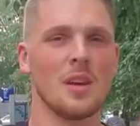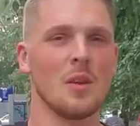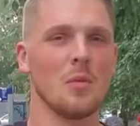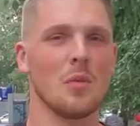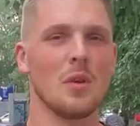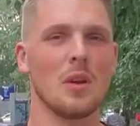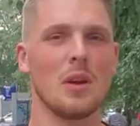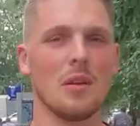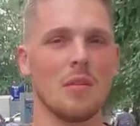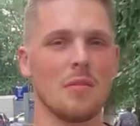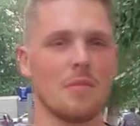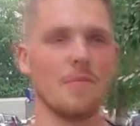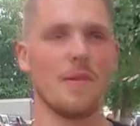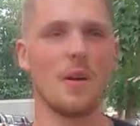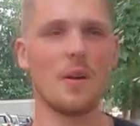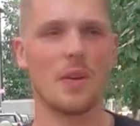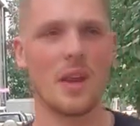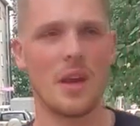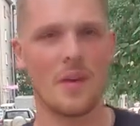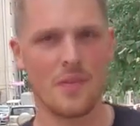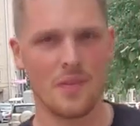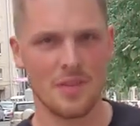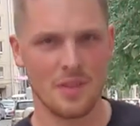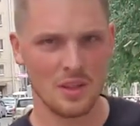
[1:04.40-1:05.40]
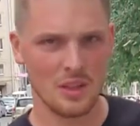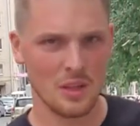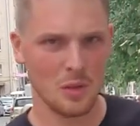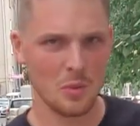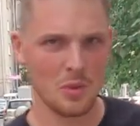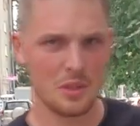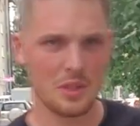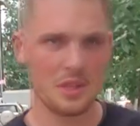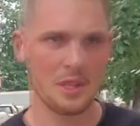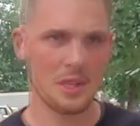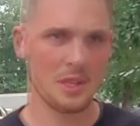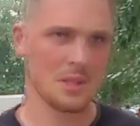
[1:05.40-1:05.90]
We found everything that
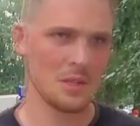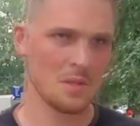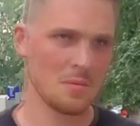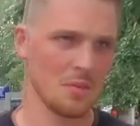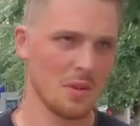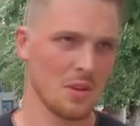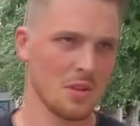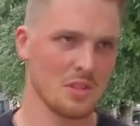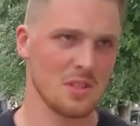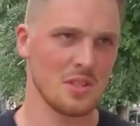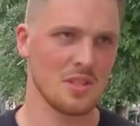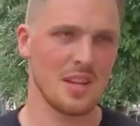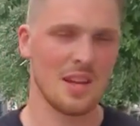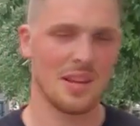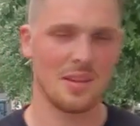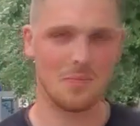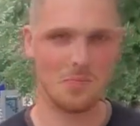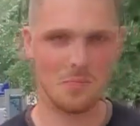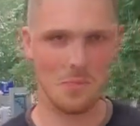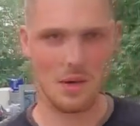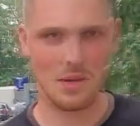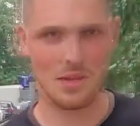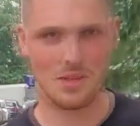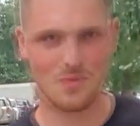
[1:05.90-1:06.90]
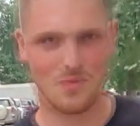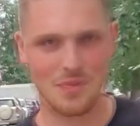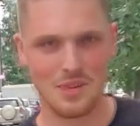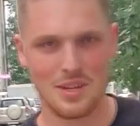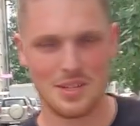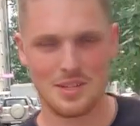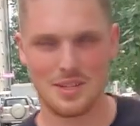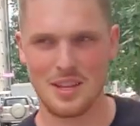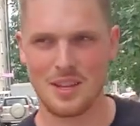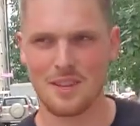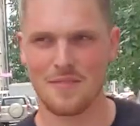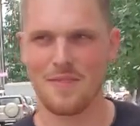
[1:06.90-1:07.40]
we needed, because it's not much really,
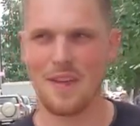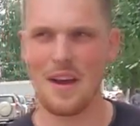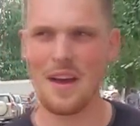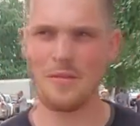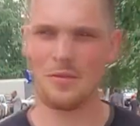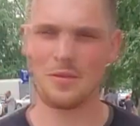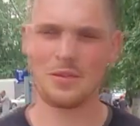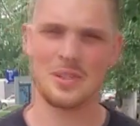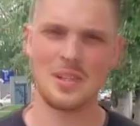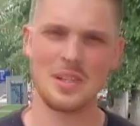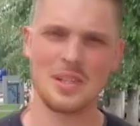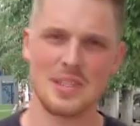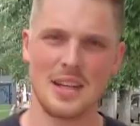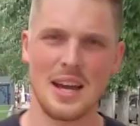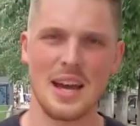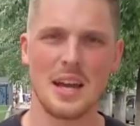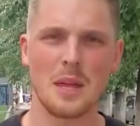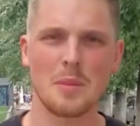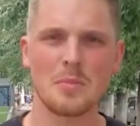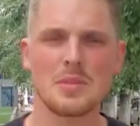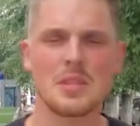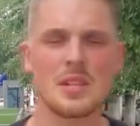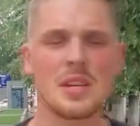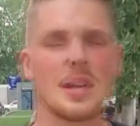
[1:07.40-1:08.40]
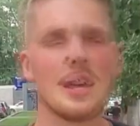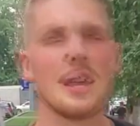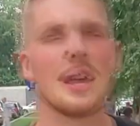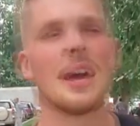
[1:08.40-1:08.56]
it's like five or six items.